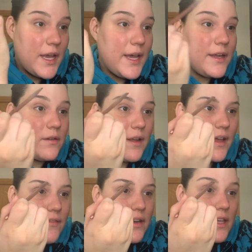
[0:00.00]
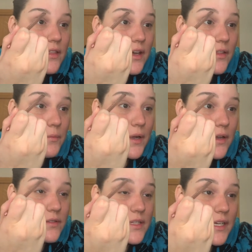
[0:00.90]
I don't have any of the other
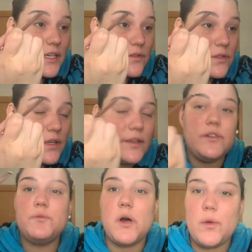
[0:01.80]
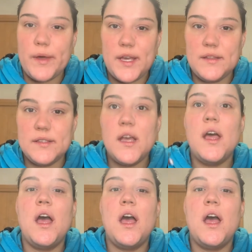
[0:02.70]
brows. Like I use pomades.